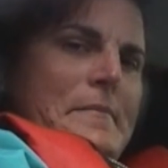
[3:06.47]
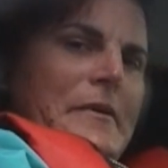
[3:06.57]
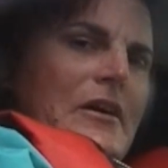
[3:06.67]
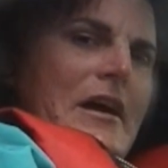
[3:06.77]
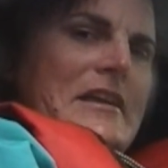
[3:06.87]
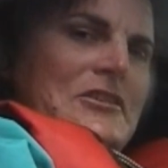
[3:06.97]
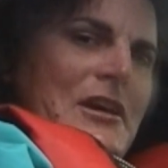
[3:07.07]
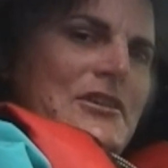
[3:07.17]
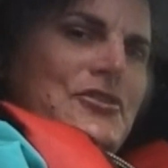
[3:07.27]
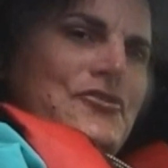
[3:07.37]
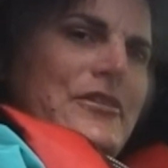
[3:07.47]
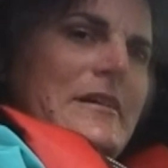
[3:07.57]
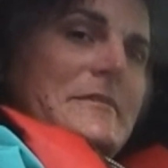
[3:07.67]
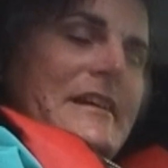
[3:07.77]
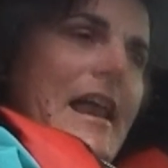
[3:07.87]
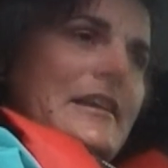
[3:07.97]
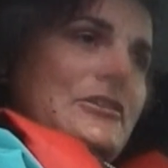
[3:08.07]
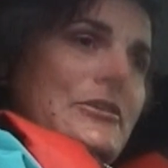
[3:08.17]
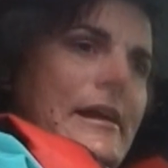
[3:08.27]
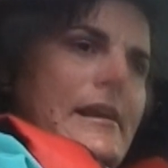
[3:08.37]
but go ahead and chase your dreams. You got to
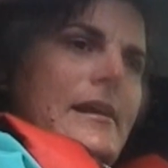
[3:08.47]
do it.